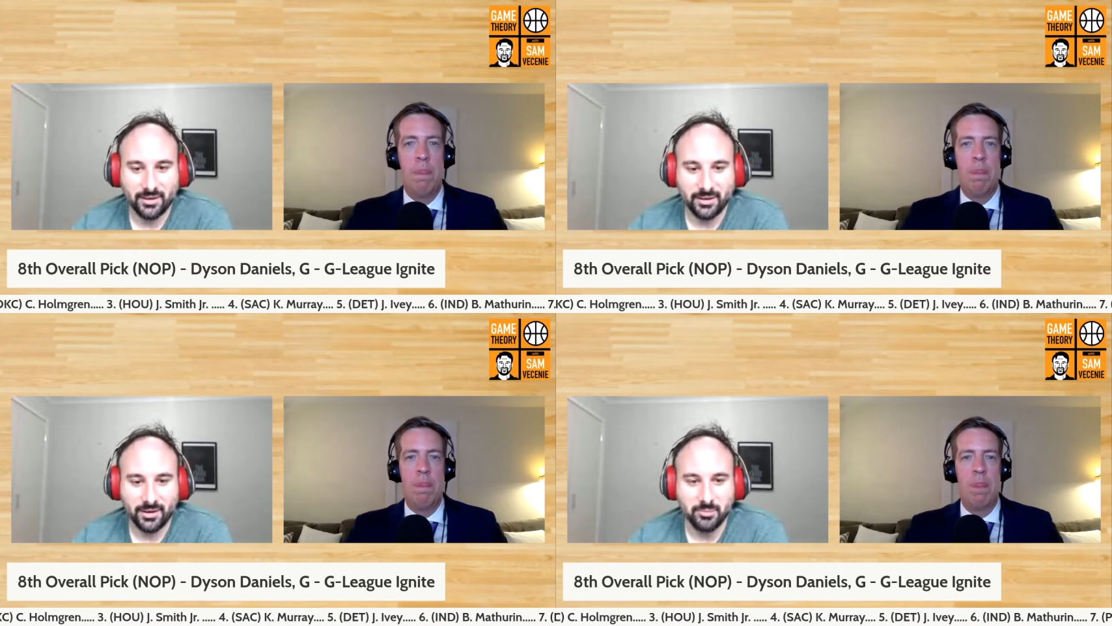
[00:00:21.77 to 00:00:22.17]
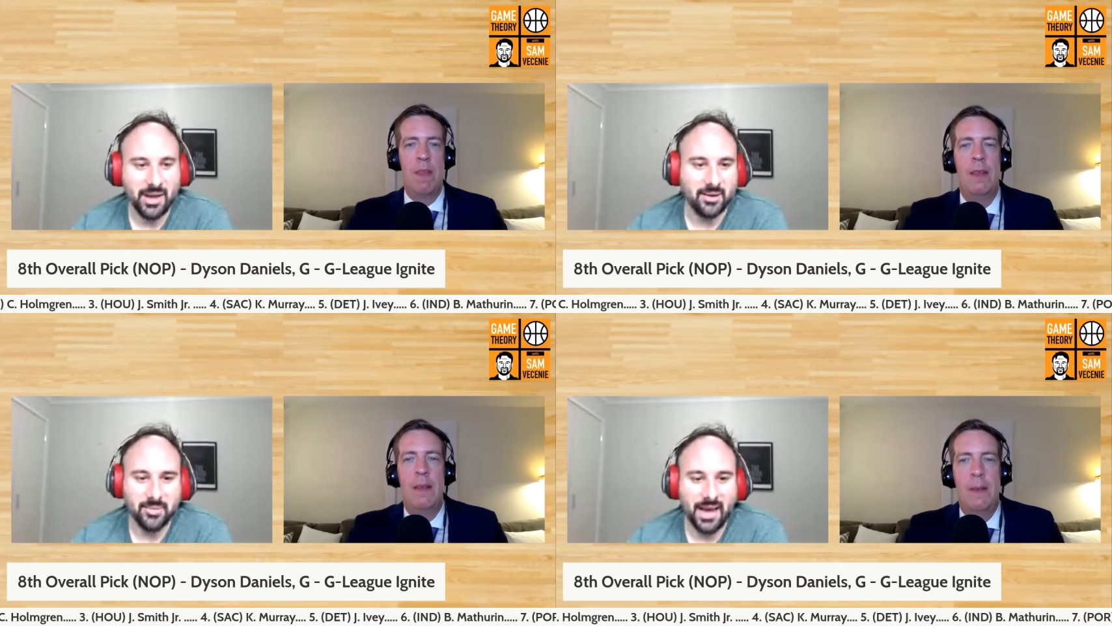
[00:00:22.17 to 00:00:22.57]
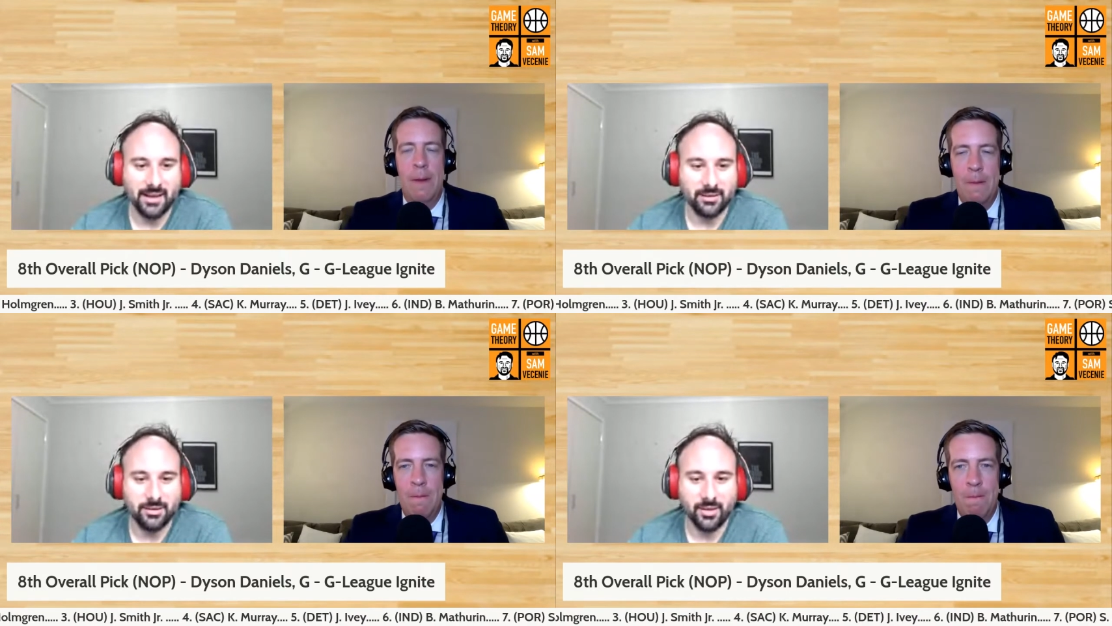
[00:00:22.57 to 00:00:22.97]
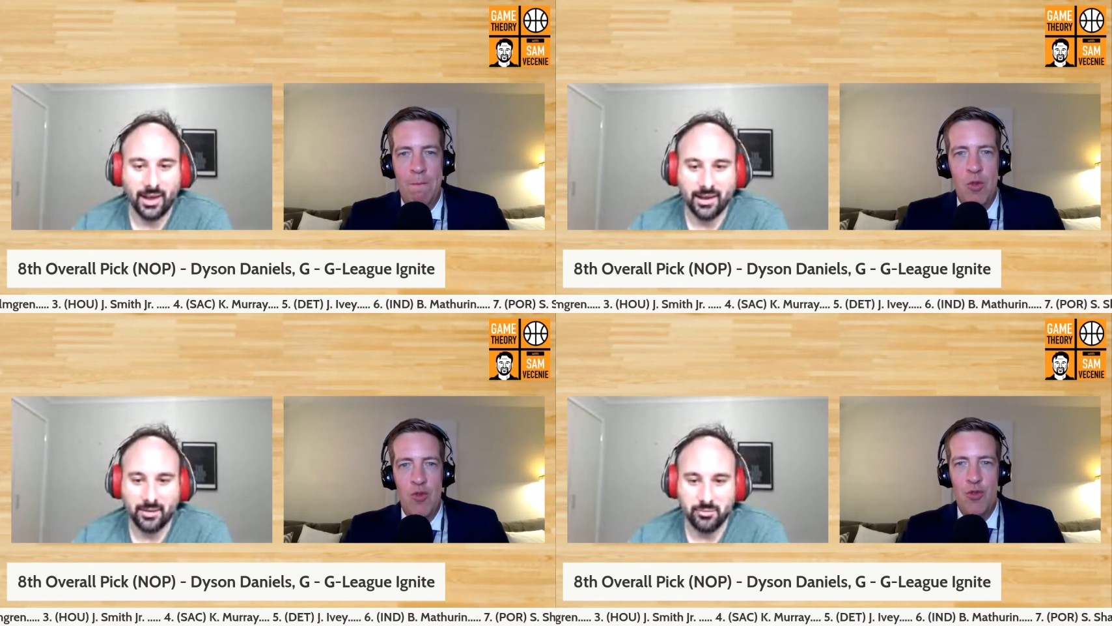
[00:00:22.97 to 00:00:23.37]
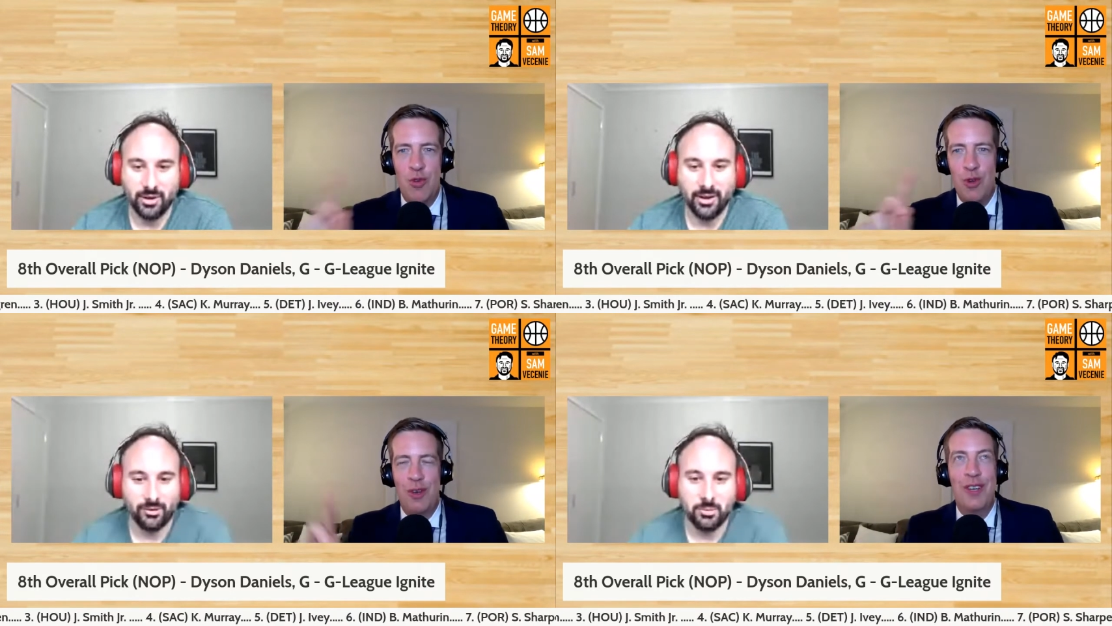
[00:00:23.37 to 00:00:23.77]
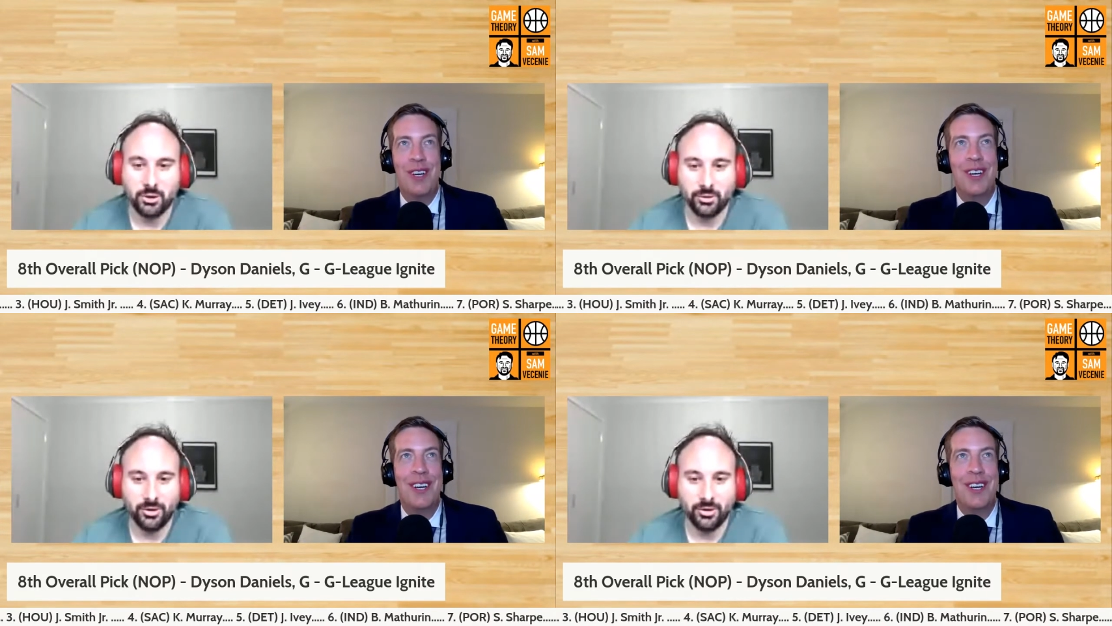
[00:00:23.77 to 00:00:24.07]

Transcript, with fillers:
Speaker 1: Yeah, Matt, Matt like hit, hits mute because he